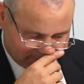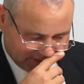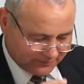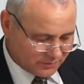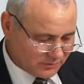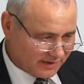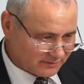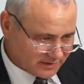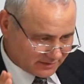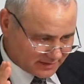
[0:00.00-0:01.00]
If you have
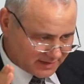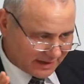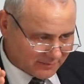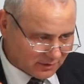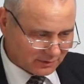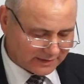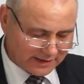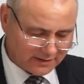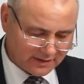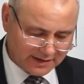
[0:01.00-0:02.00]
the same goal,
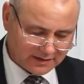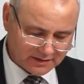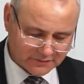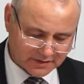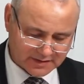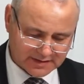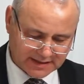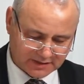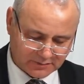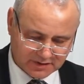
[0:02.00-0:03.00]
any, any difference
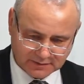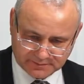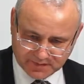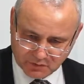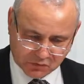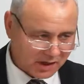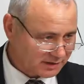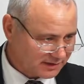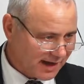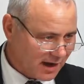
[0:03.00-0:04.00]
can be
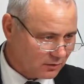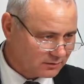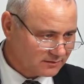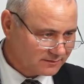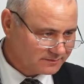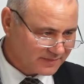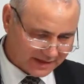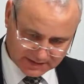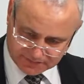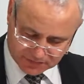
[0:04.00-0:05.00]
worked out
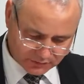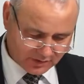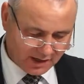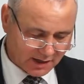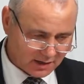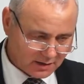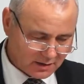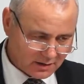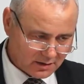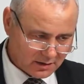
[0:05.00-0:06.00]
if you are
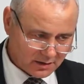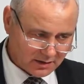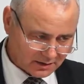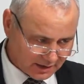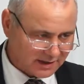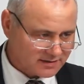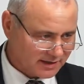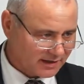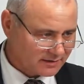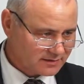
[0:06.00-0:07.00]
in God's
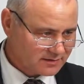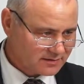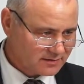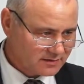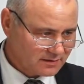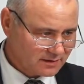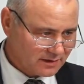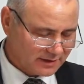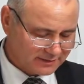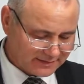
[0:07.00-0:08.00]
hands.
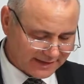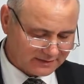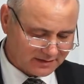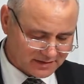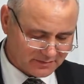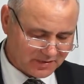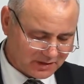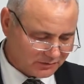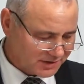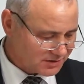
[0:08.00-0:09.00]
And that is a big
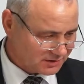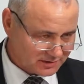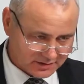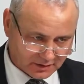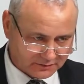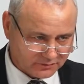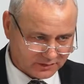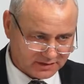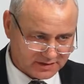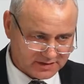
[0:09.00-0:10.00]
question. It's not
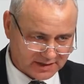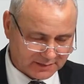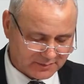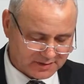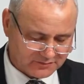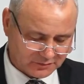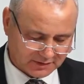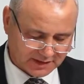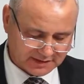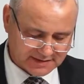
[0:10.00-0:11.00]
for this time. It's for
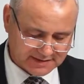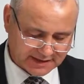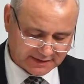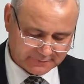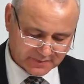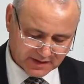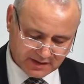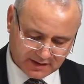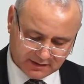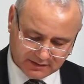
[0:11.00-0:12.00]
another study.
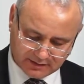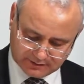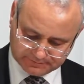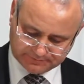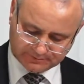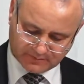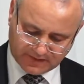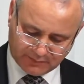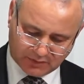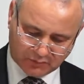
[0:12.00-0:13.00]
And a um,
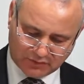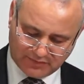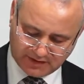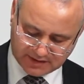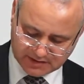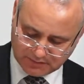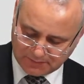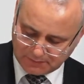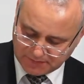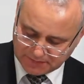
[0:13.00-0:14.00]
couple more things
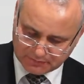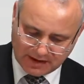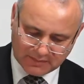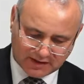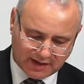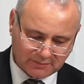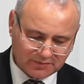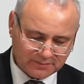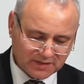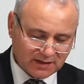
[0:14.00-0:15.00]
when we're wrapping up.
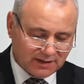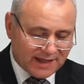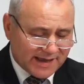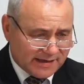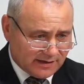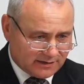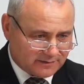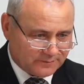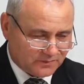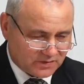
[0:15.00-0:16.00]
Lying.
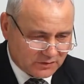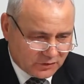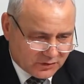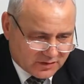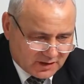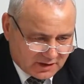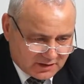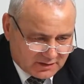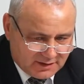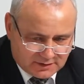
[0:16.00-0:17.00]
Do you think
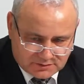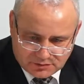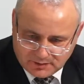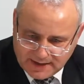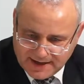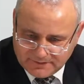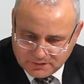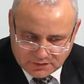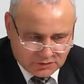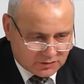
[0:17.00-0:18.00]
it, to lie
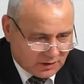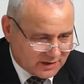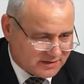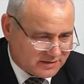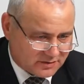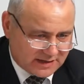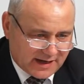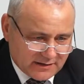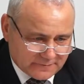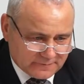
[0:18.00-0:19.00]
for good cause it's
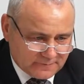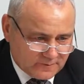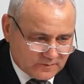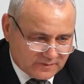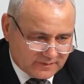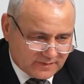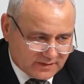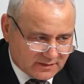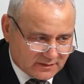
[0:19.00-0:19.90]
okay? No.